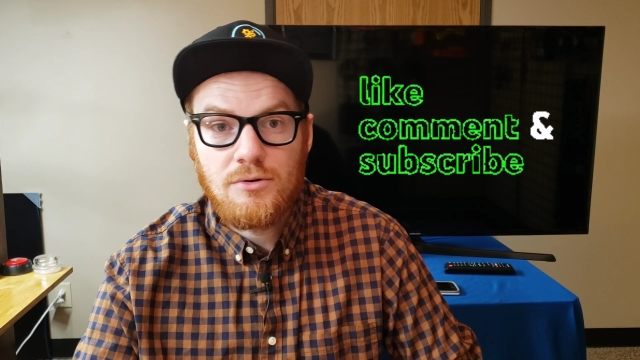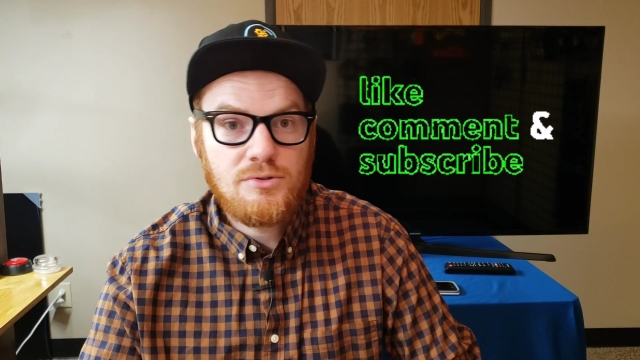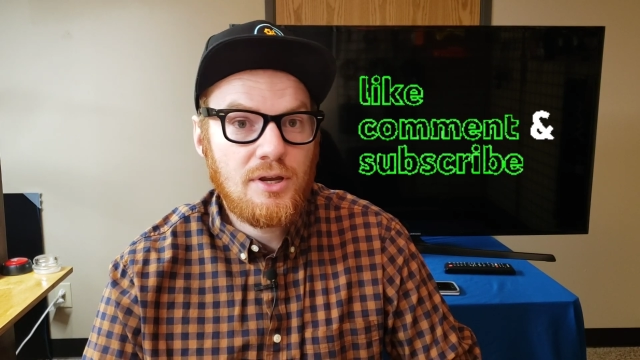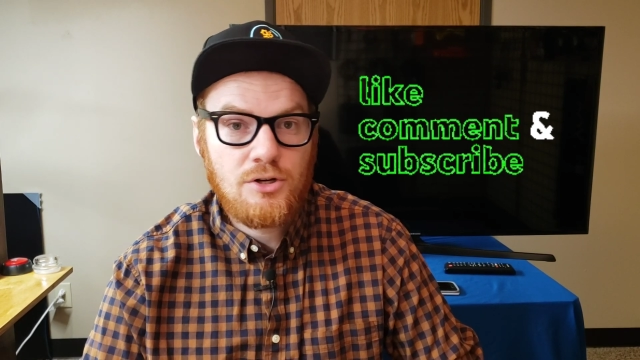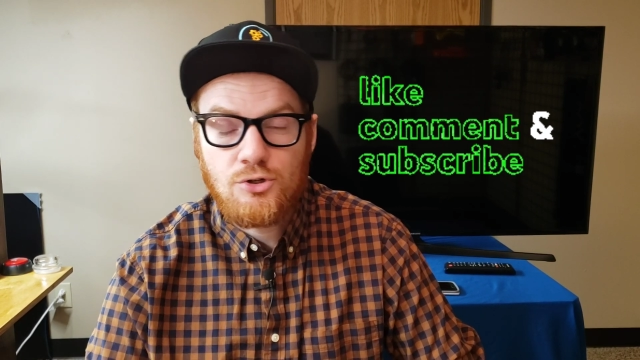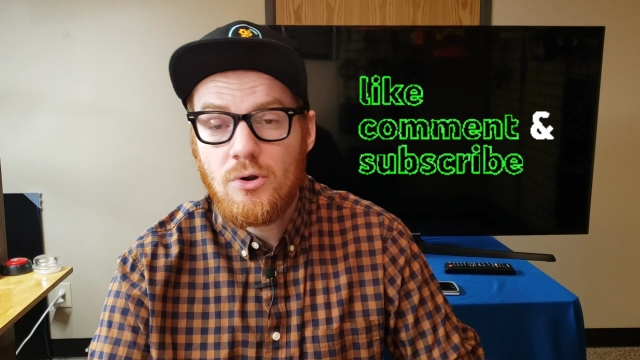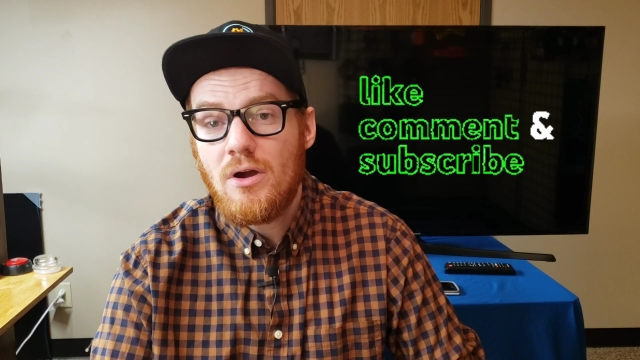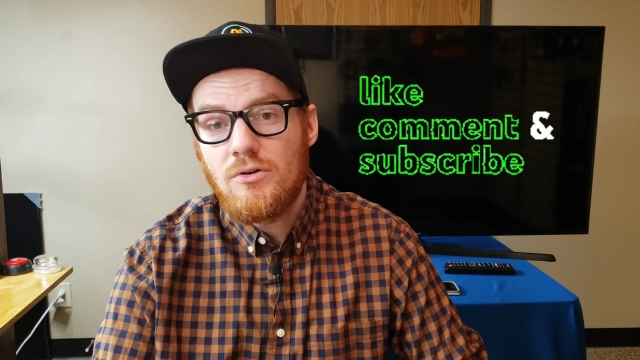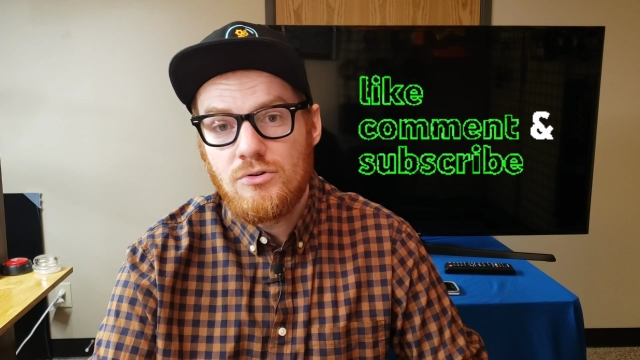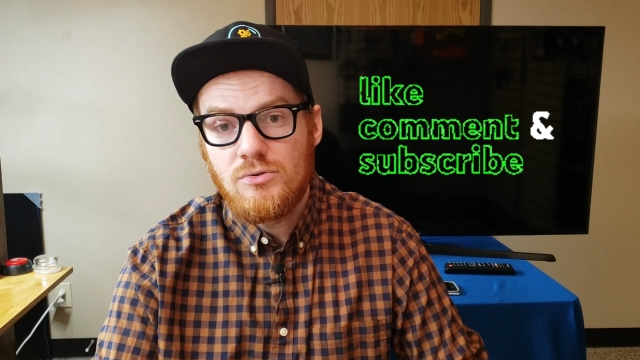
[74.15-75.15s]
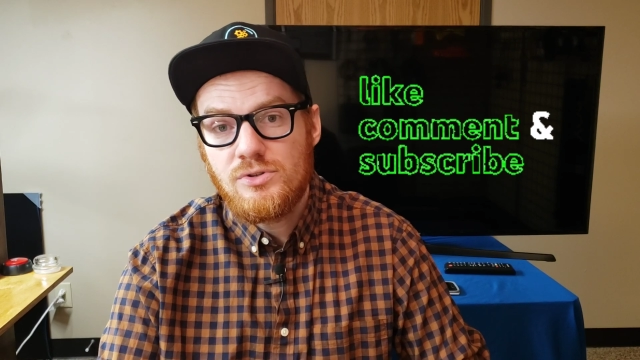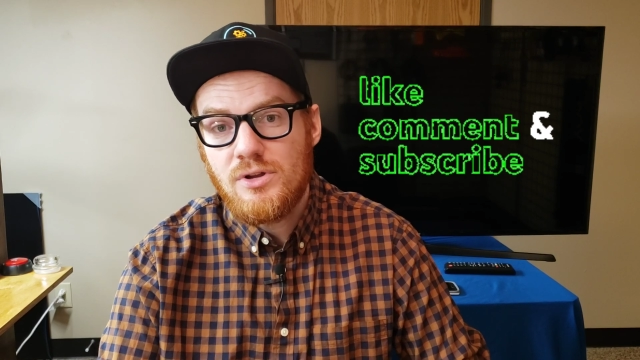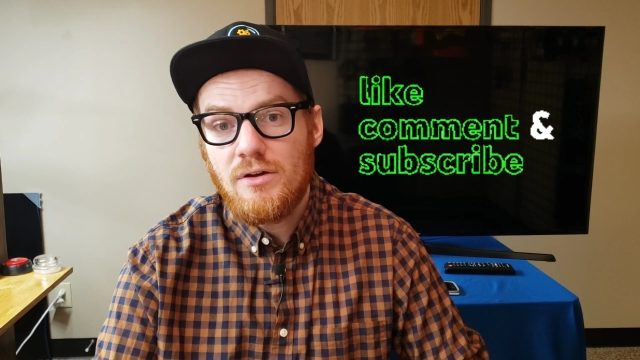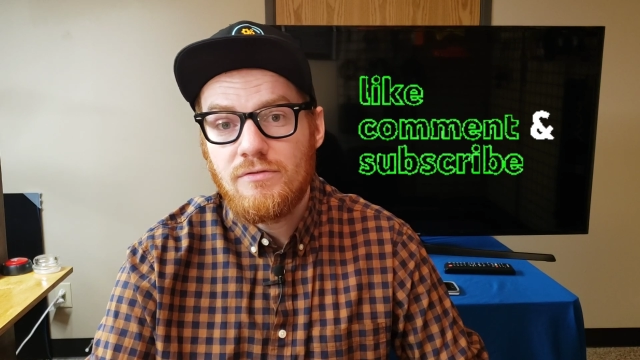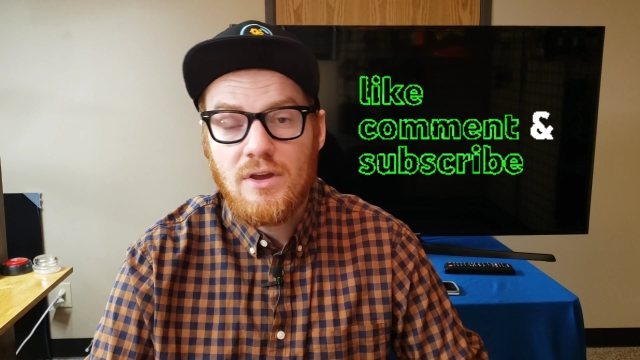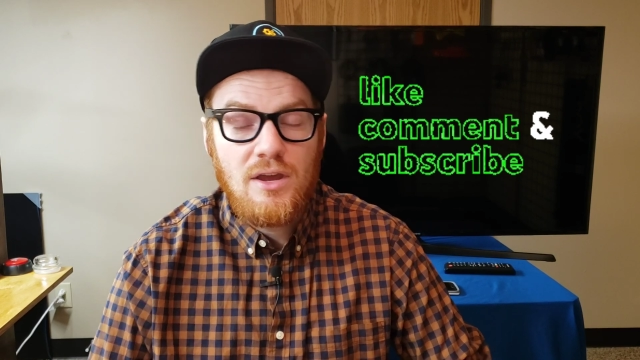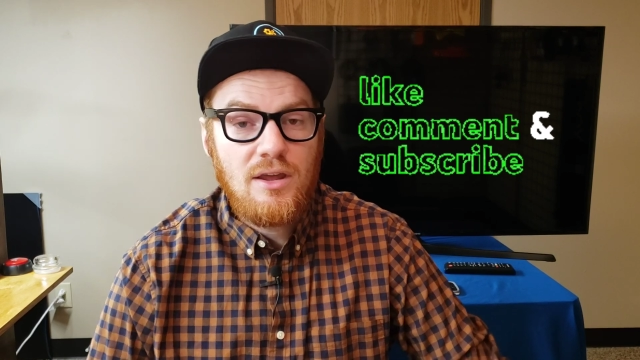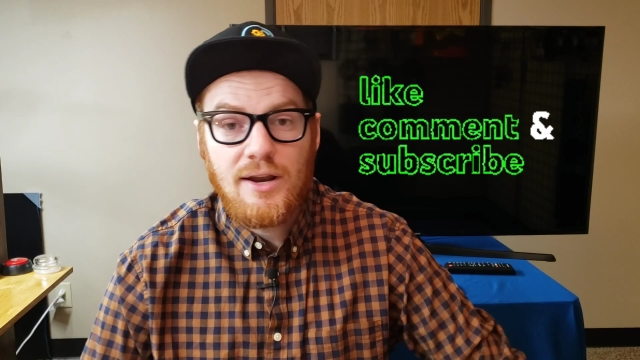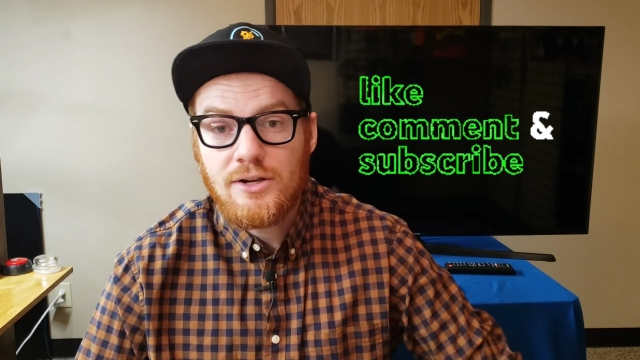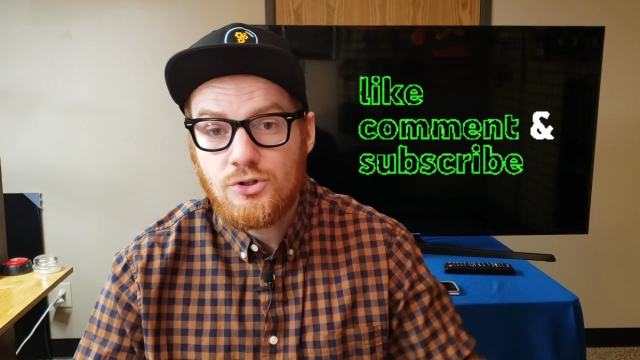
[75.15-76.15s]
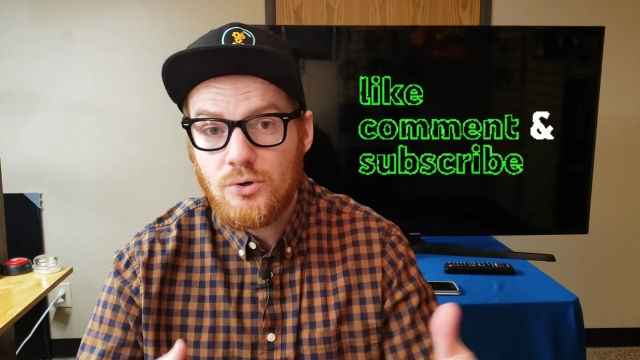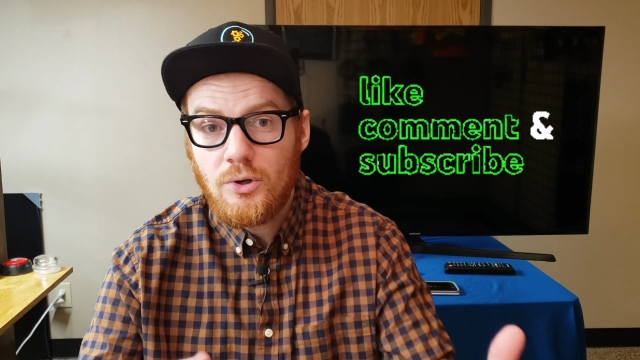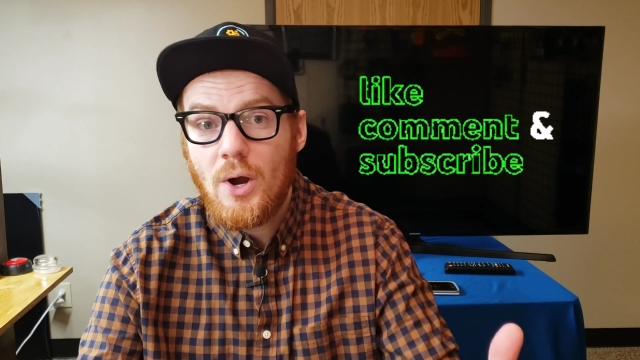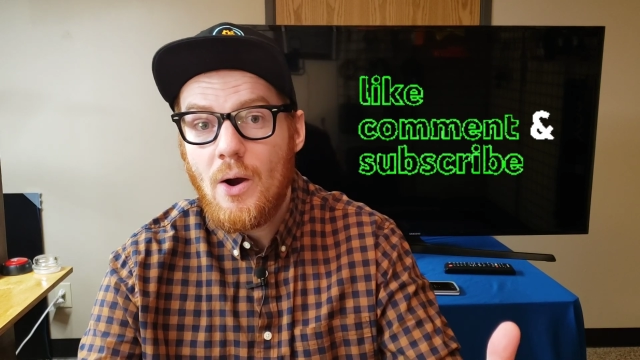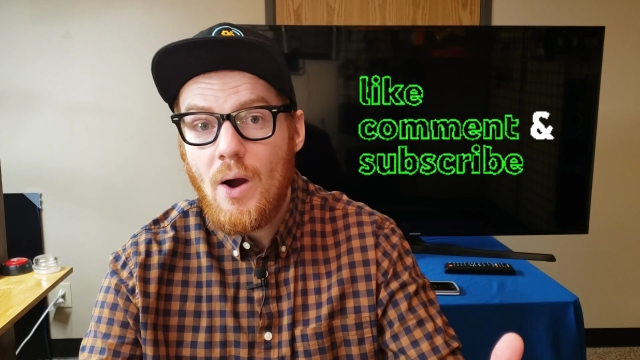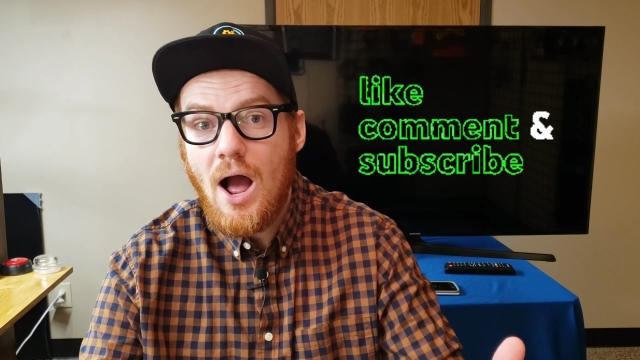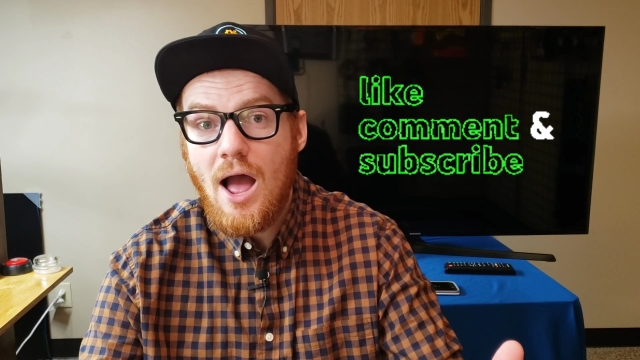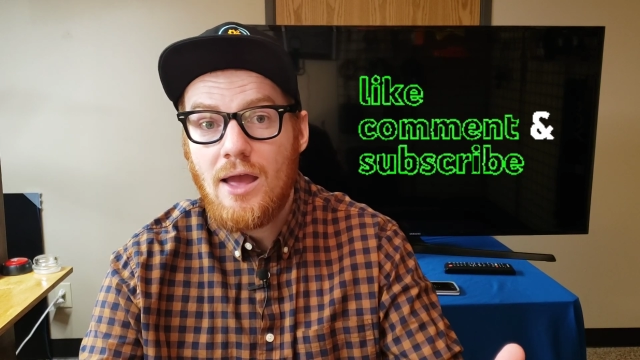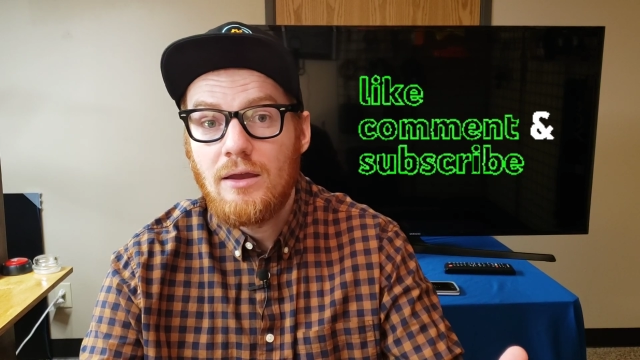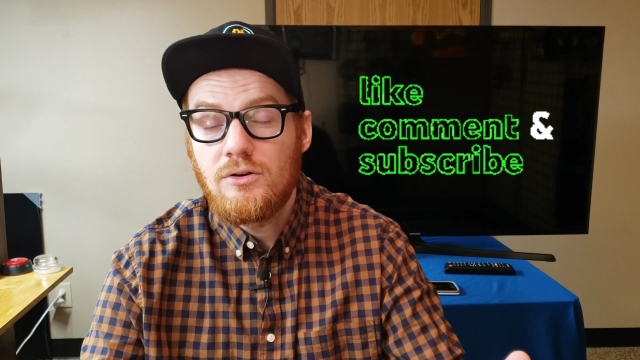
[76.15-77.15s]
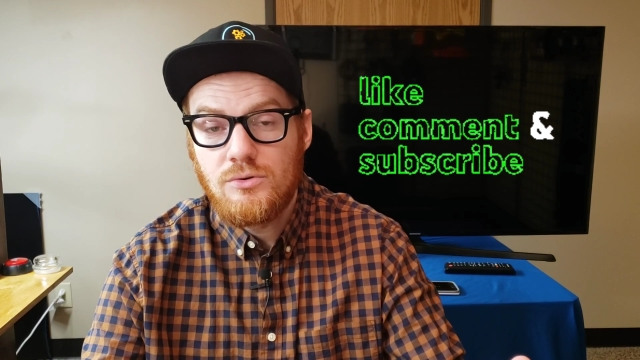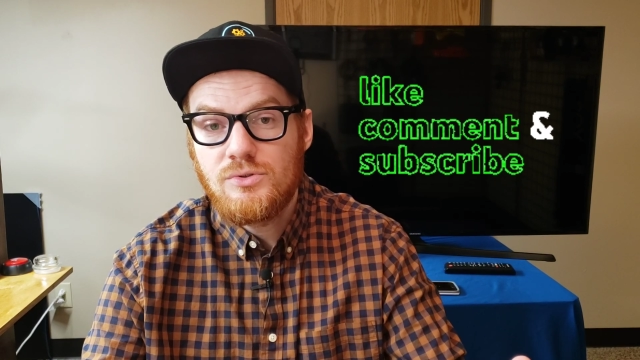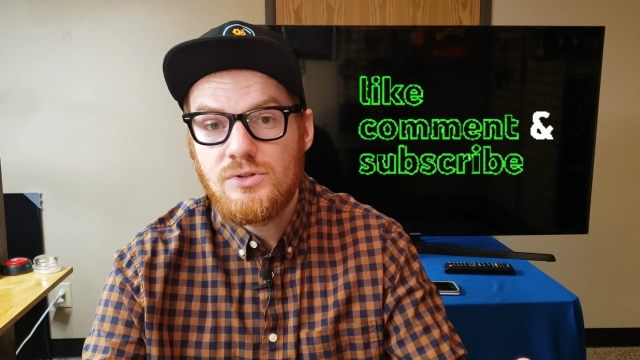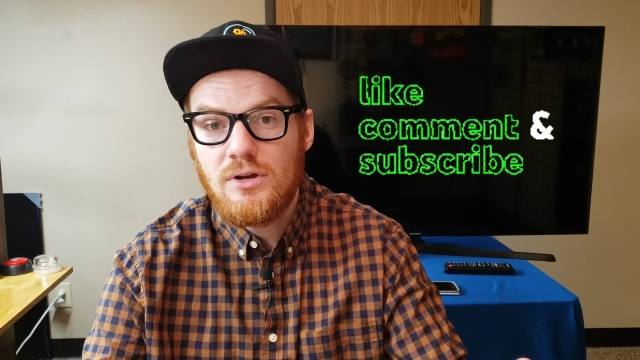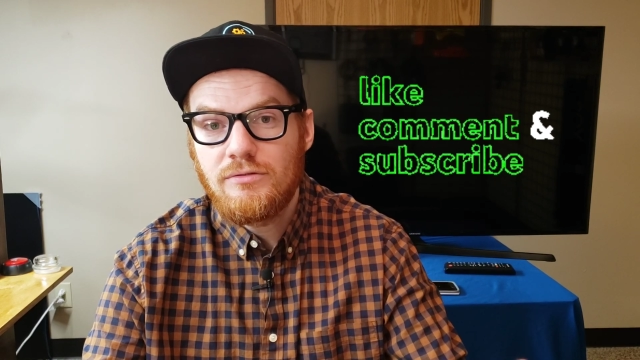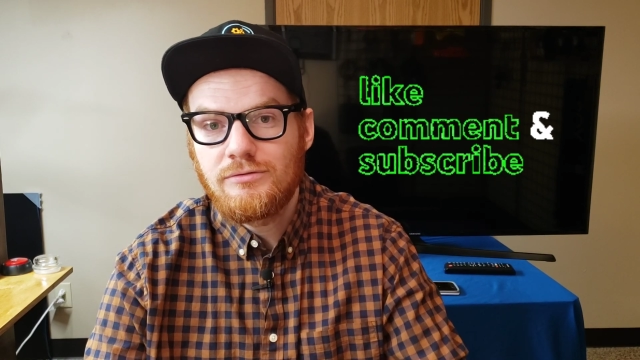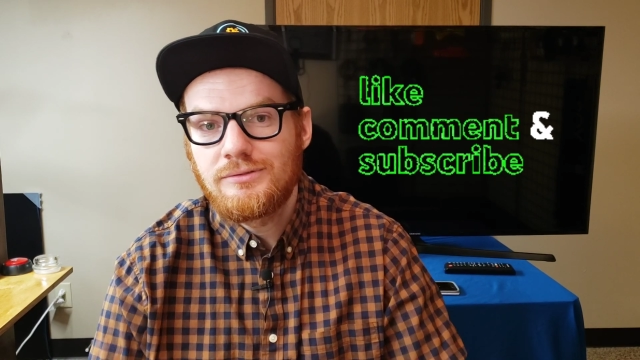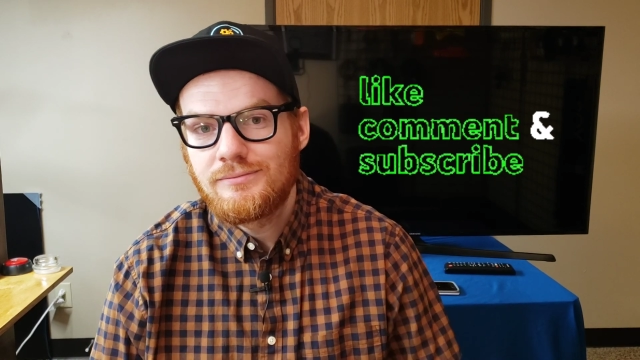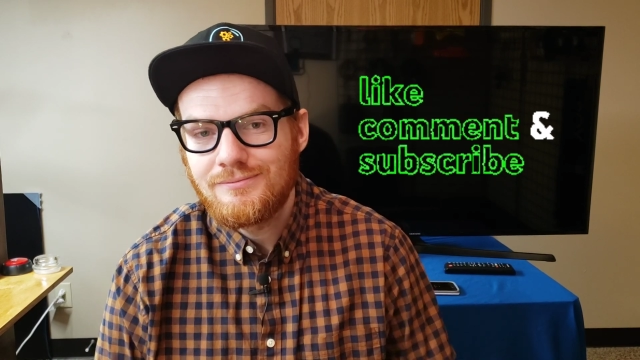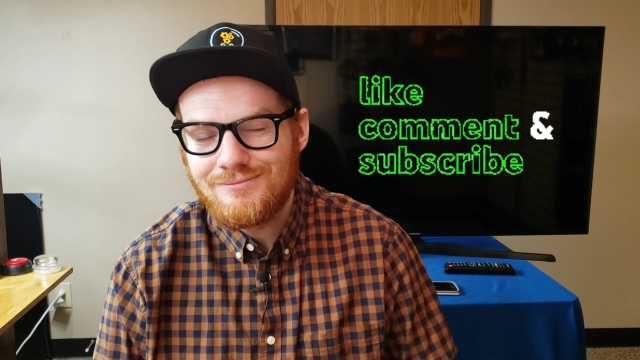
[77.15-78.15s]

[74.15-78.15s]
I can show you how to do stuff, and I can show you how I do stuff.